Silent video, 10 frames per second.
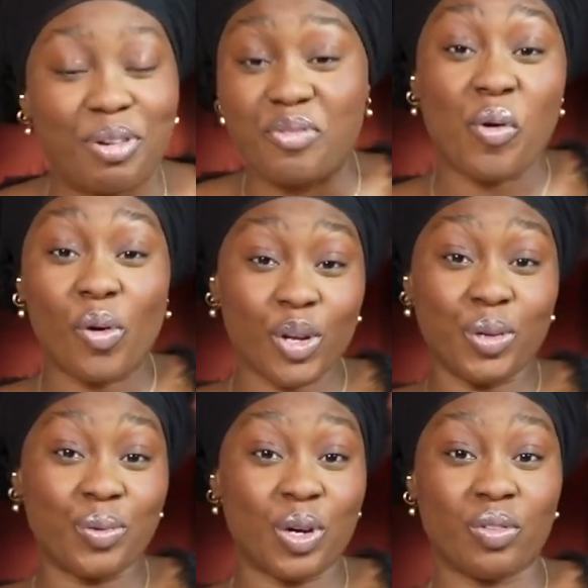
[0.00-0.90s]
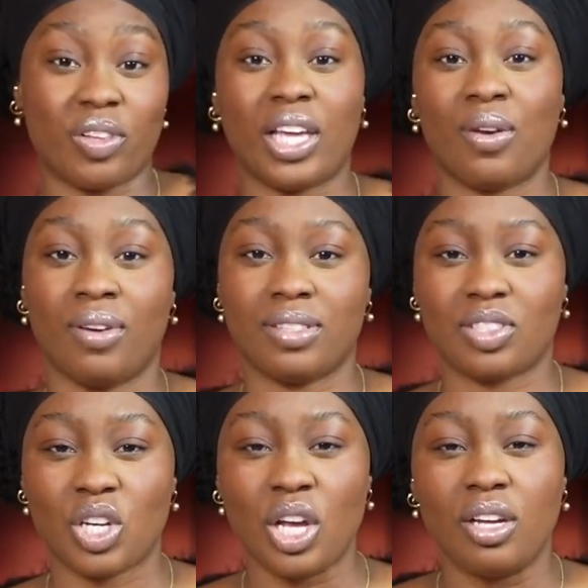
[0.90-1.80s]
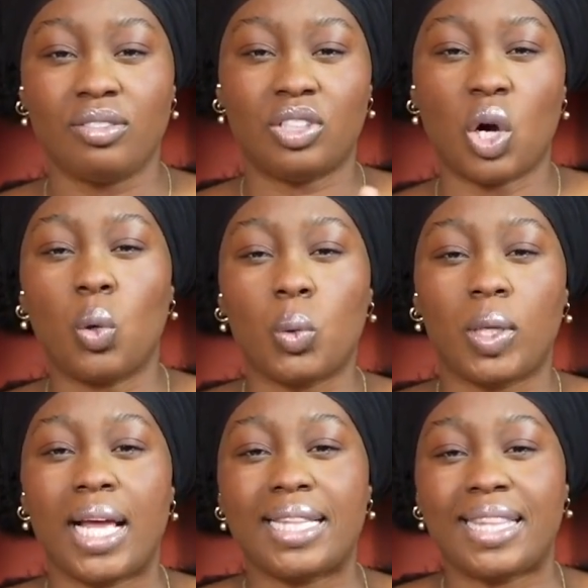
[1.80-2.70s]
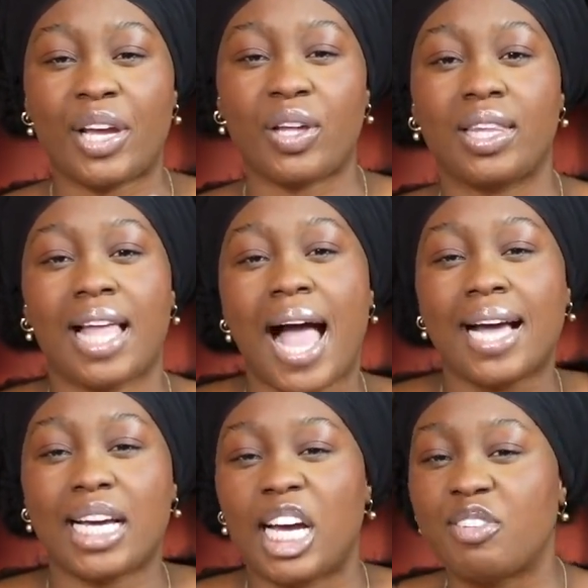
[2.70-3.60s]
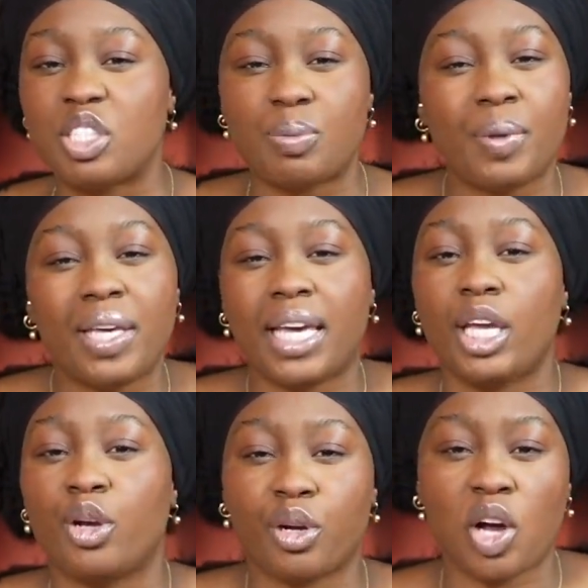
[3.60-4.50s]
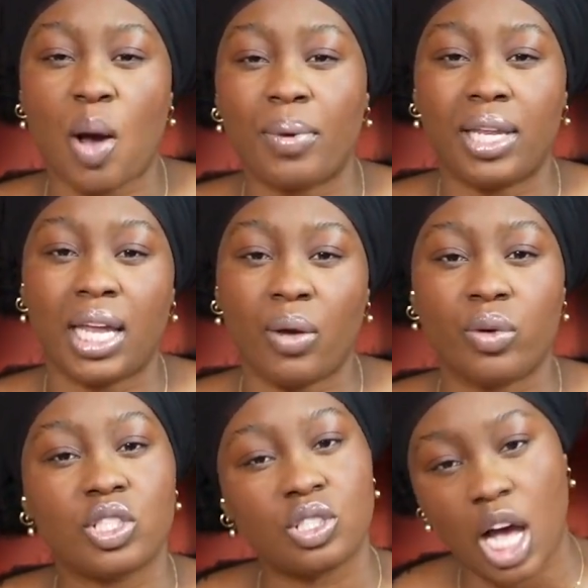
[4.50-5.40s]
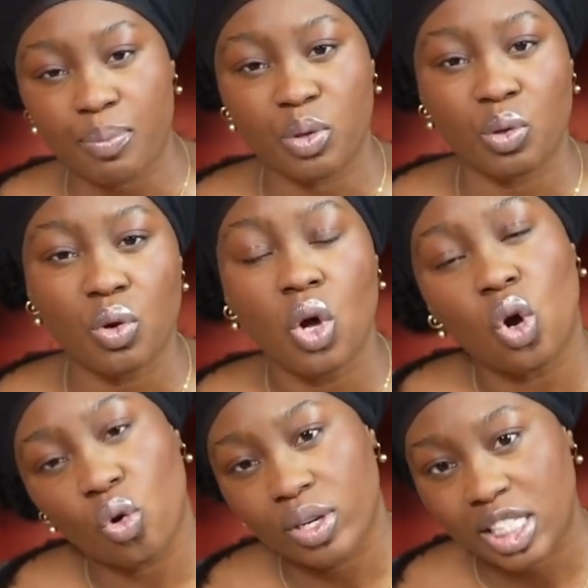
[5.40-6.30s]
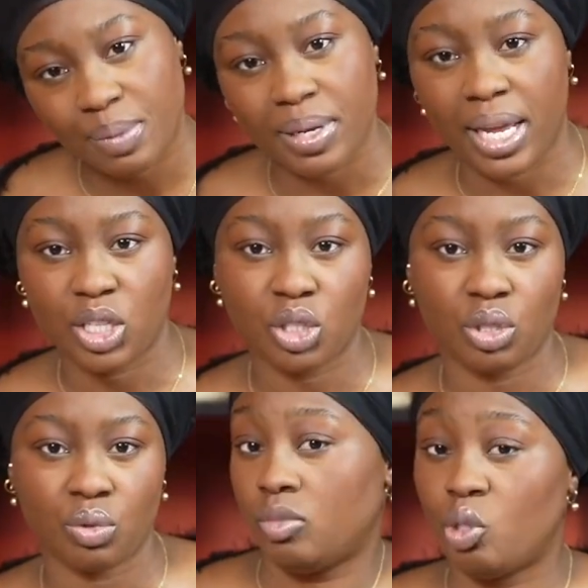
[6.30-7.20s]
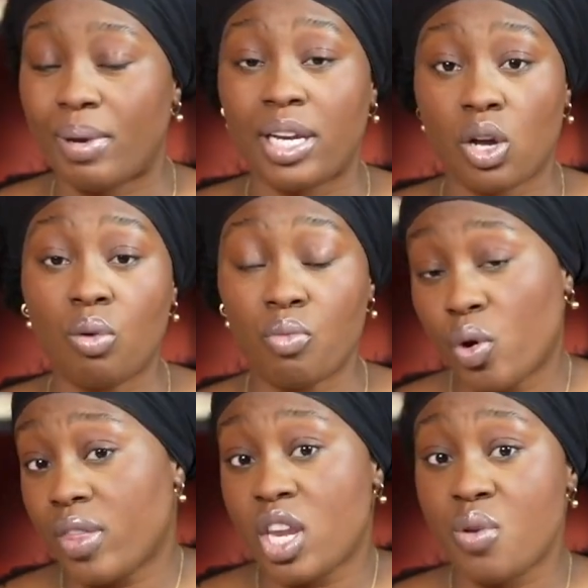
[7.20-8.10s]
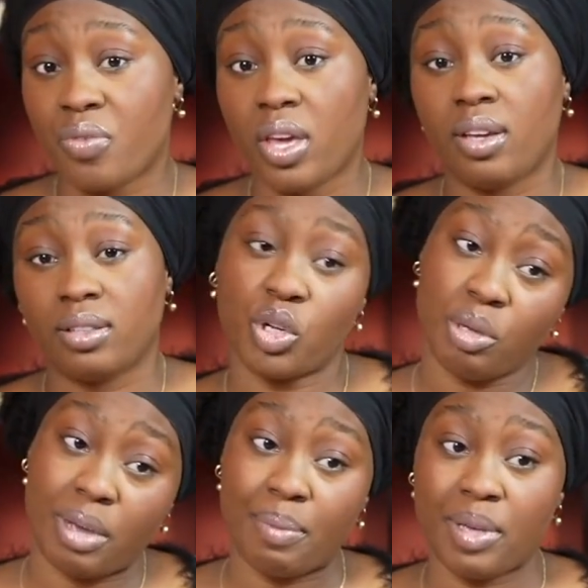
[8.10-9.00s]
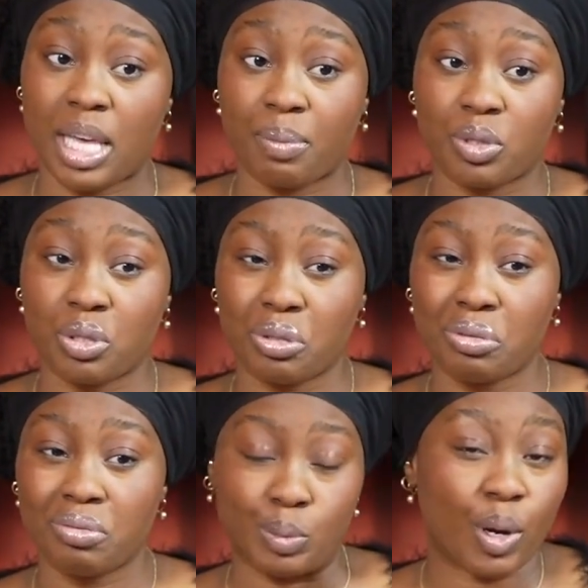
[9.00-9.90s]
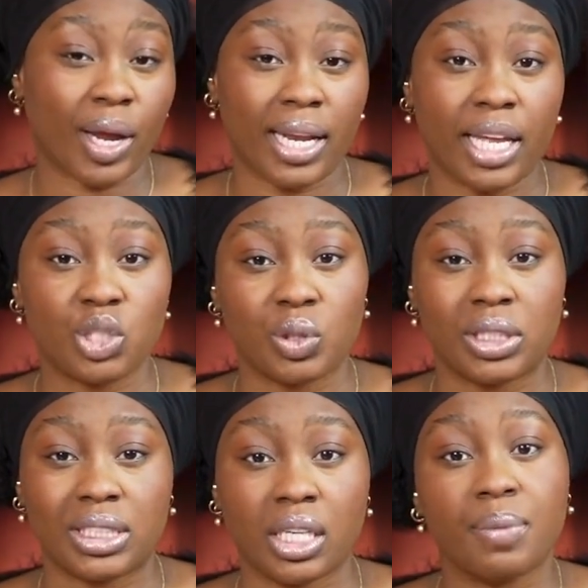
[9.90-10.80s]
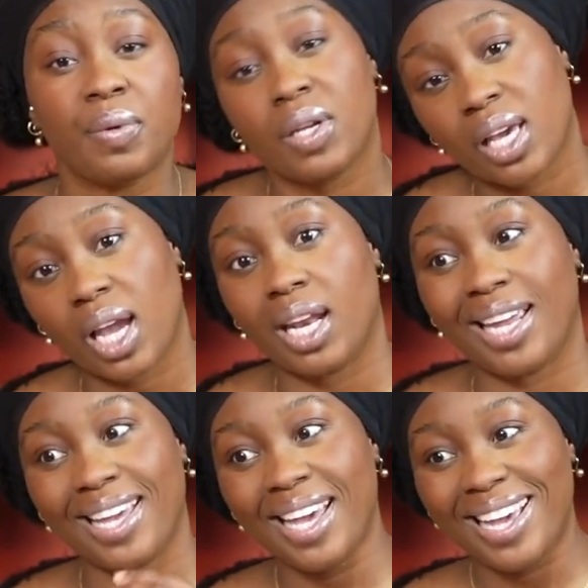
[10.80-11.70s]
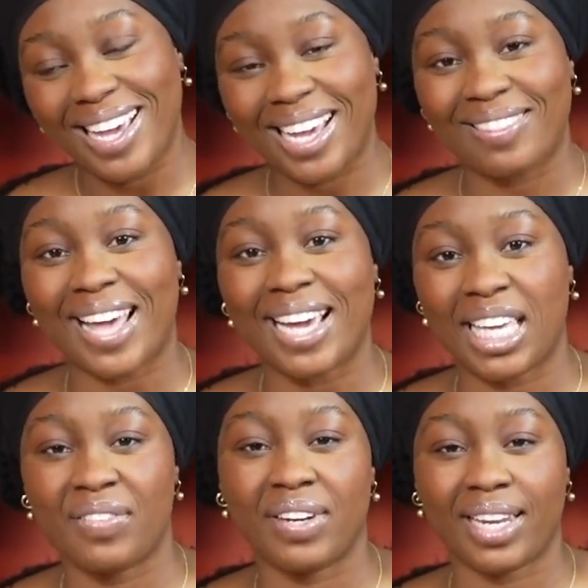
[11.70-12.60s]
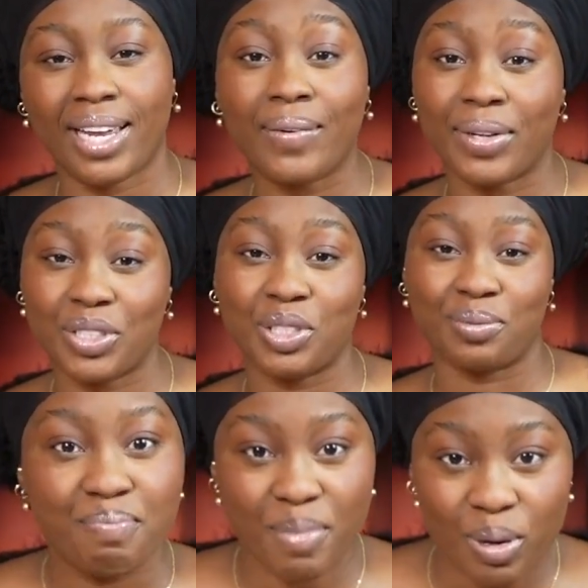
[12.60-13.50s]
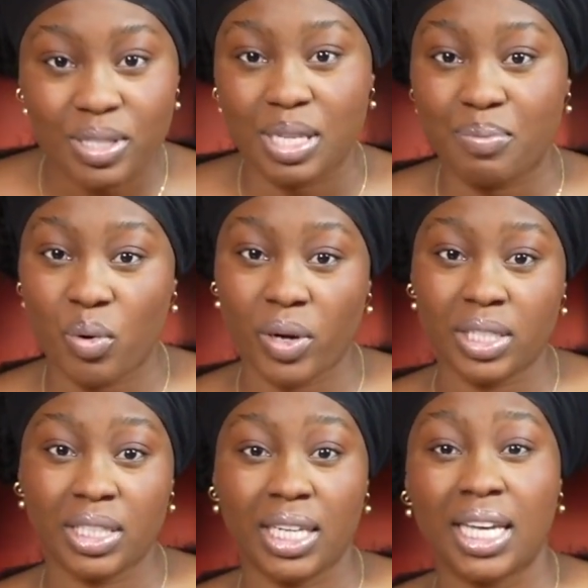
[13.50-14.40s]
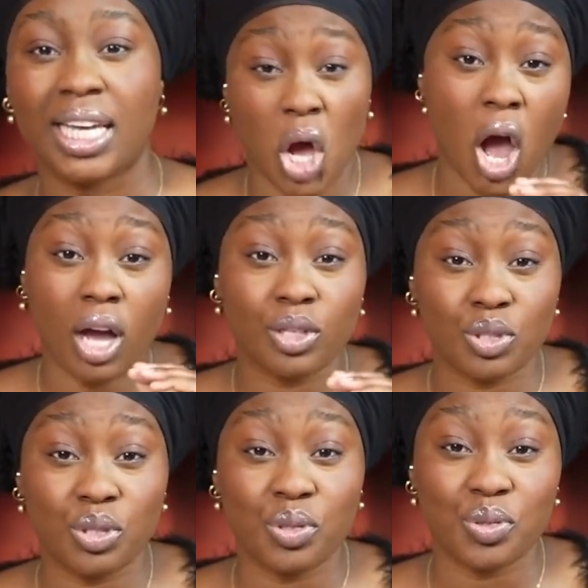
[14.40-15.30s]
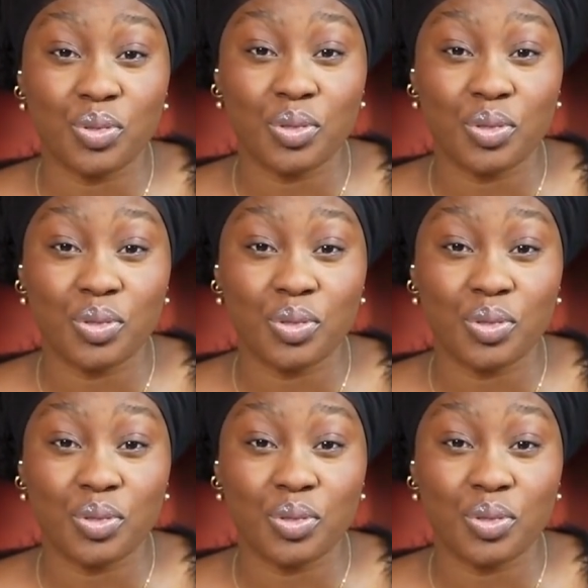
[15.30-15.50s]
before you know the language. Don't let their lack of speaking your common language stop you or intimidate you. You may know more than you think, or you may be able to spark an interest in communicating in that given language. Most importantly, talk to